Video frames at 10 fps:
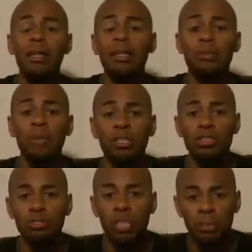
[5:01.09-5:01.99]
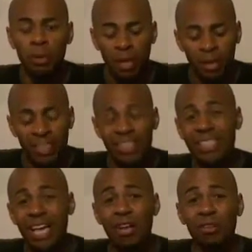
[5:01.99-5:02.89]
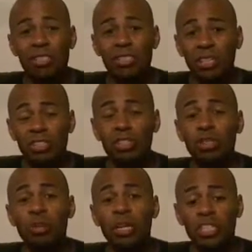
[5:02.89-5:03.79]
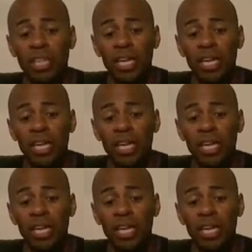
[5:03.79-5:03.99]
in the bloodstream, the cell sucks too much